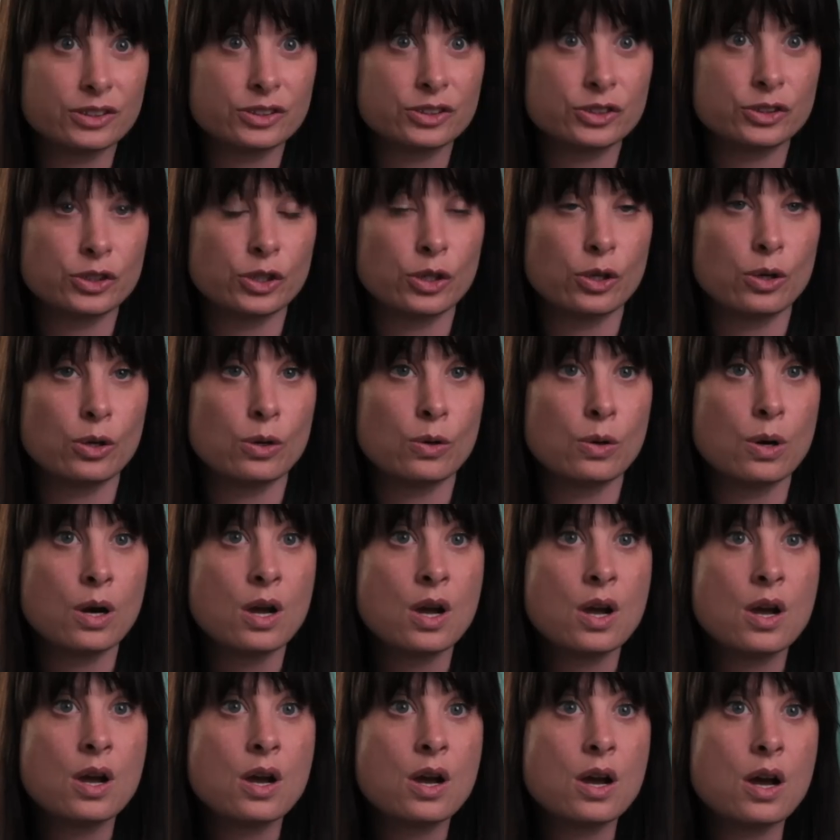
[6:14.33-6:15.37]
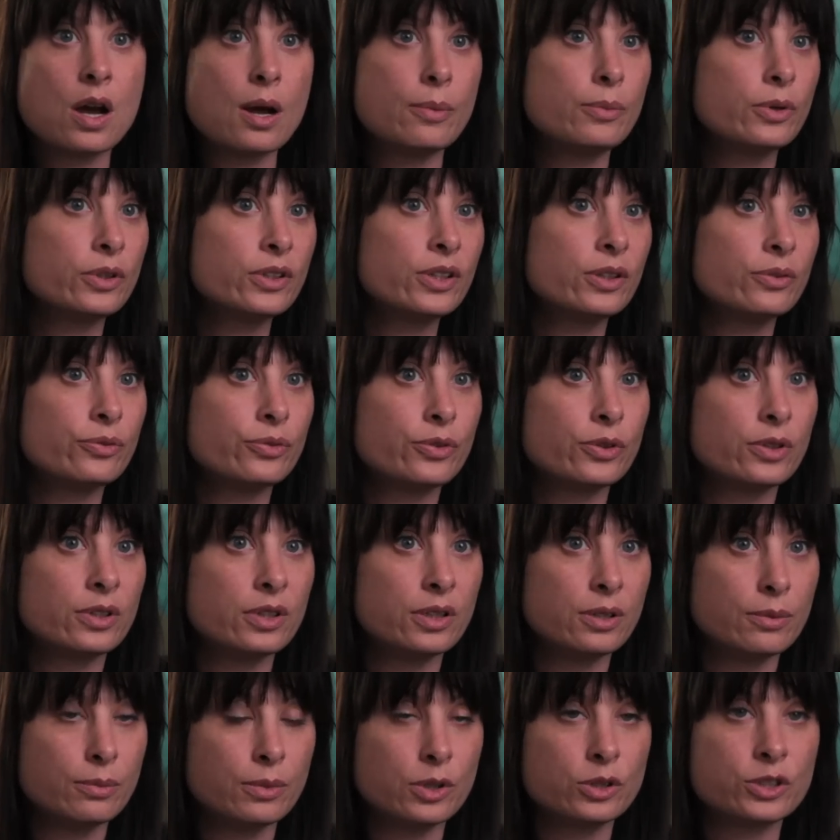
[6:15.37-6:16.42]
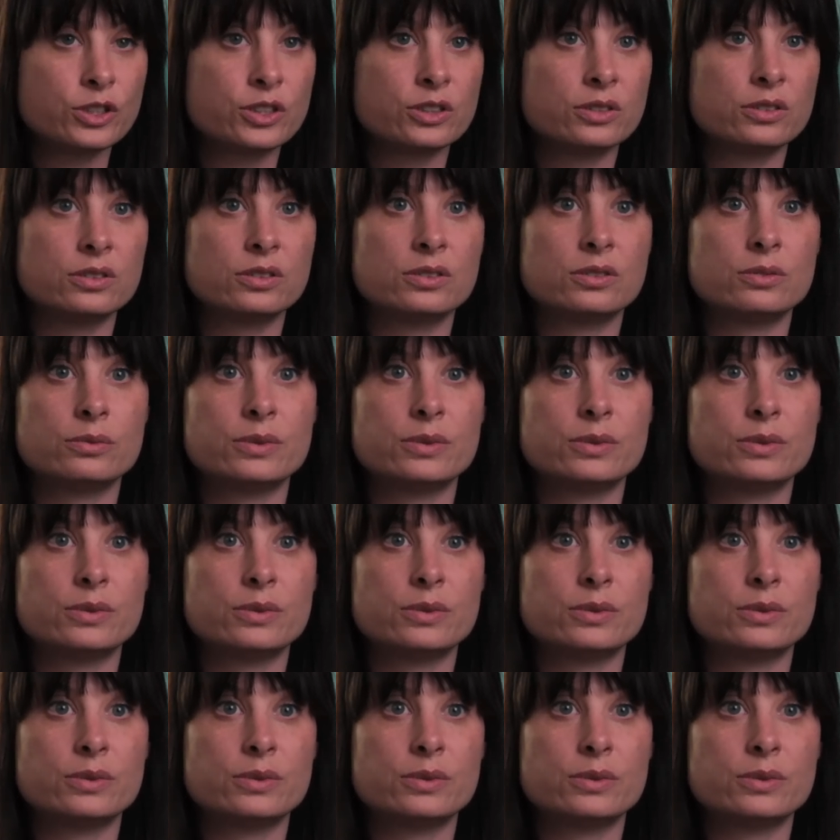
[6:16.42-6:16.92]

So I'm looking for an emotional